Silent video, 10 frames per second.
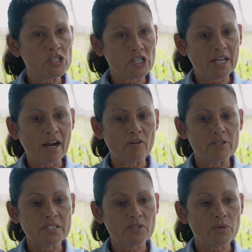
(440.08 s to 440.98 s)
Ocean
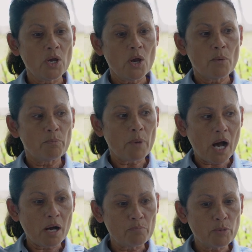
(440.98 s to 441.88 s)
currents
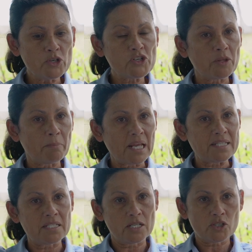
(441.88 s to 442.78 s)
um, push the
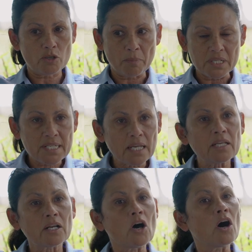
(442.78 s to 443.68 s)
plastics to
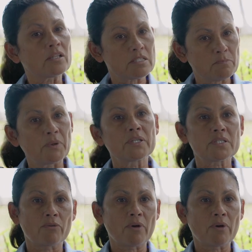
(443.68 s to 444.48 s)
particular hotspots